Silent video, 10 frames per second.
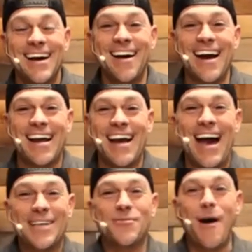All right,
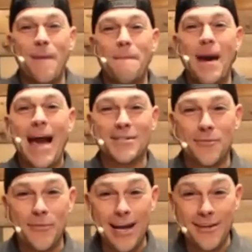guys, welcome back to
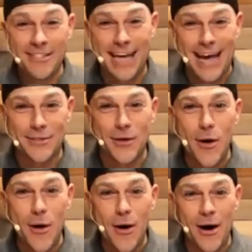Real Estate
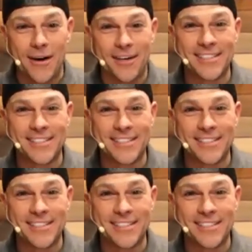Skool.